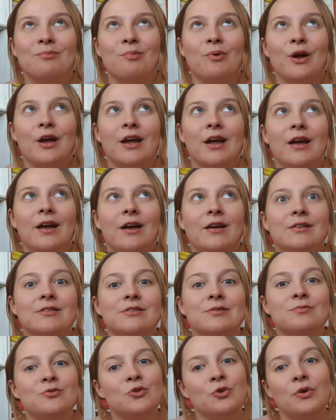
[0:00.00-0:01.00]
bring
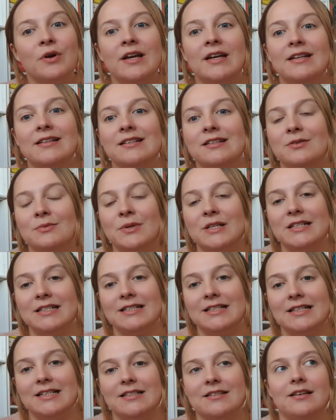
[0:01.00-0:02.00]
some joy to the winter
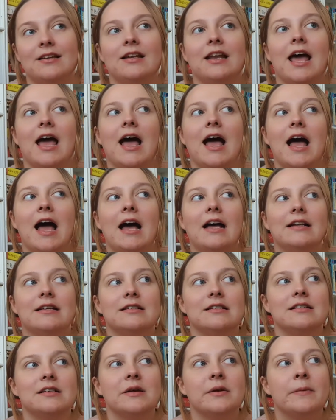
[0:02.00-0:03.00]
season.
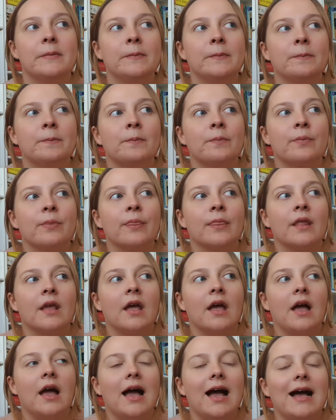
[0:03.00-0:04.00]
And
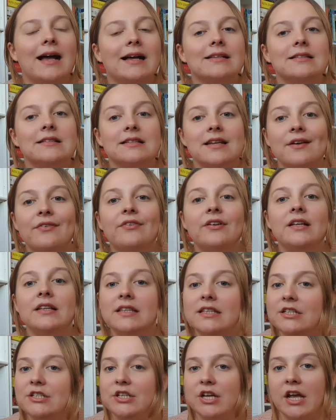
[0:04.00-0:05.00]
as definitely
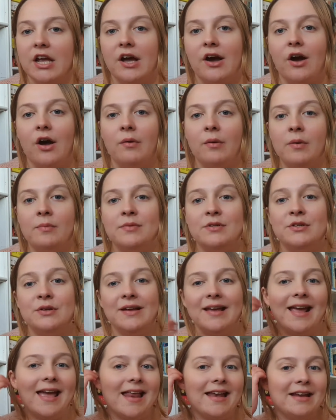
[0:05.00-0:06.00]
this year I won't be
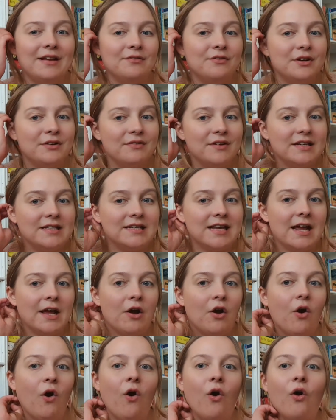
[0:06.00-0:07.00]
doing any
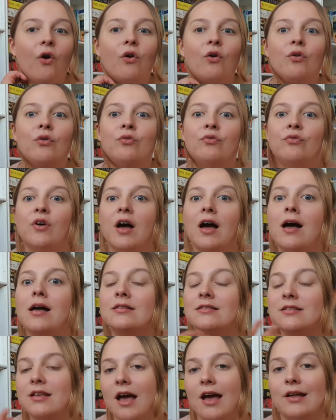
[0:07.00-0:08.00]
rereading of a
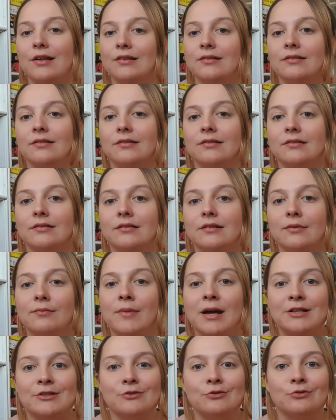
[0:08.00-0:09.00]
certain
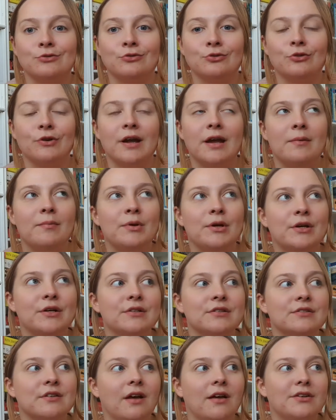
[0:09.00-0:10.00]
magical story,
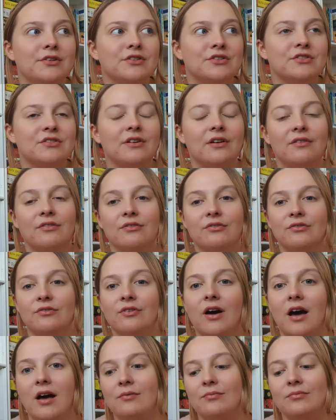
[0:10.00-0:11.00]
because I just
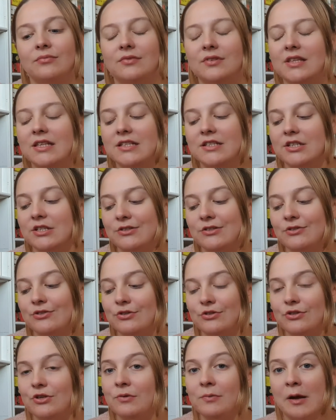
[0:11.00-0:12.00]
have, this year's
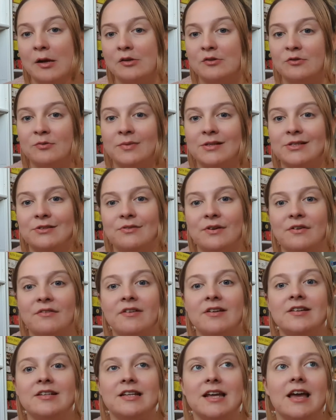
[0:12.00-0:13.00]
just too much for me to
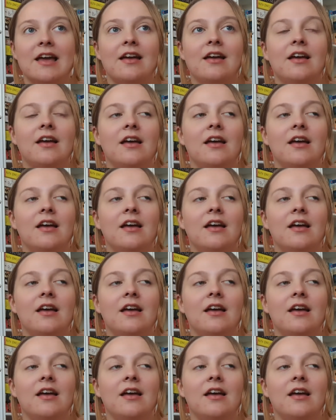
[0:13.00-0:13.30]
reread it.